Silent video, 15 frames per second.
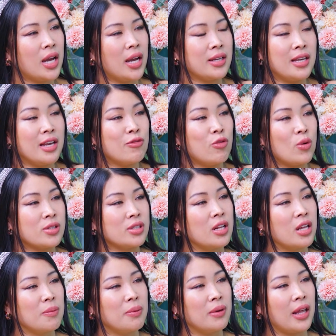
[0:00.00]
I can't fall
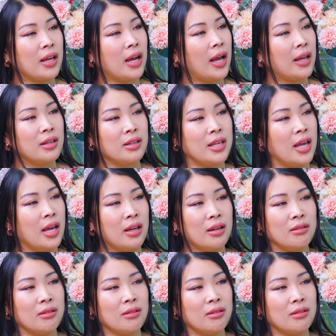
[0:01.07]
asleep. Like I can't.